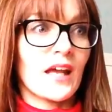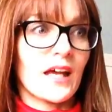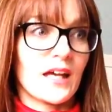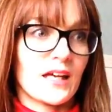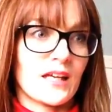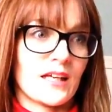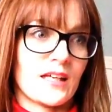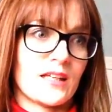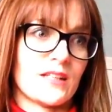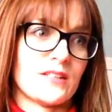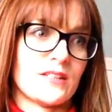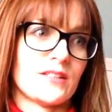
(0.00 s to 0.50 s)

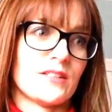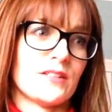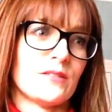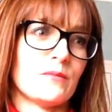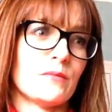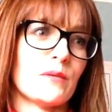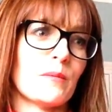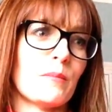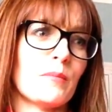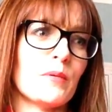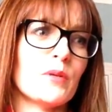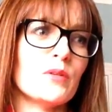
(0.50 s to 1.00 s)
and that
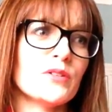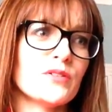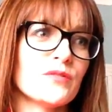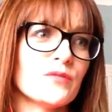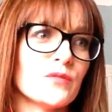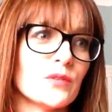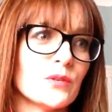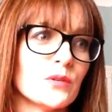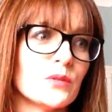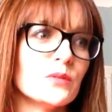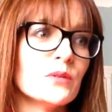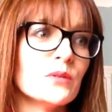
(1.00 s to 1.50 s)
were
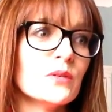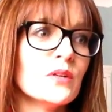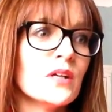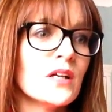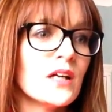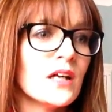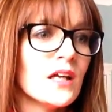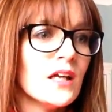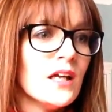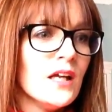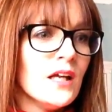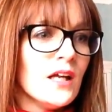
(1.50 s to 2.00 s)
beautiful
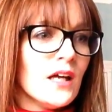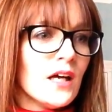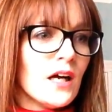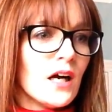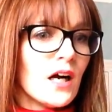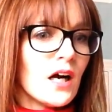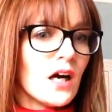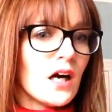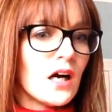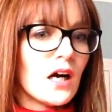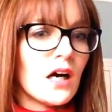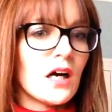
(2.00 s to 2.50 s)

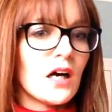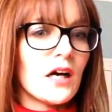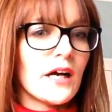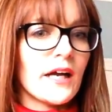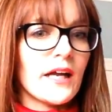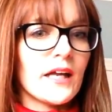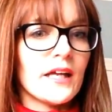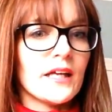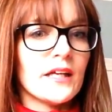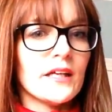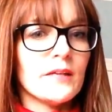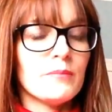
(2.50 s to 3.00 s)

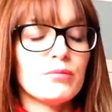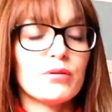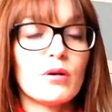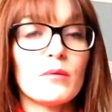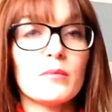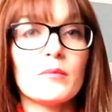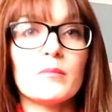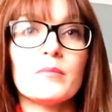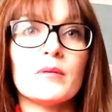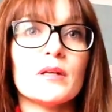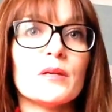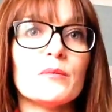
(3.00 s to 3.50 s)
I
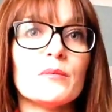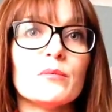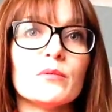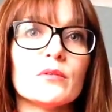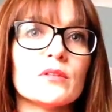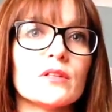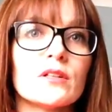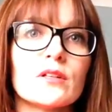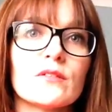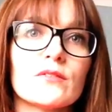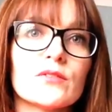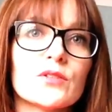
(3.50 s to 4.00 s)
probably
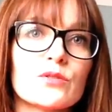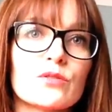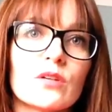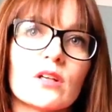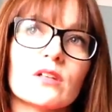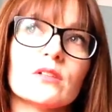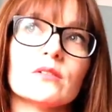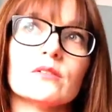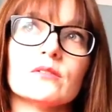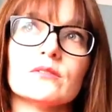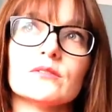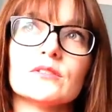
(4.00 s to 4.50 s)
wouldn't have
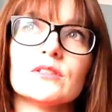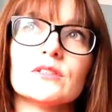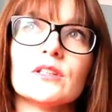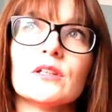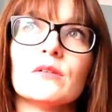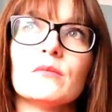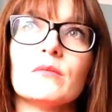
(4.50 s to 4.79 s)
struggled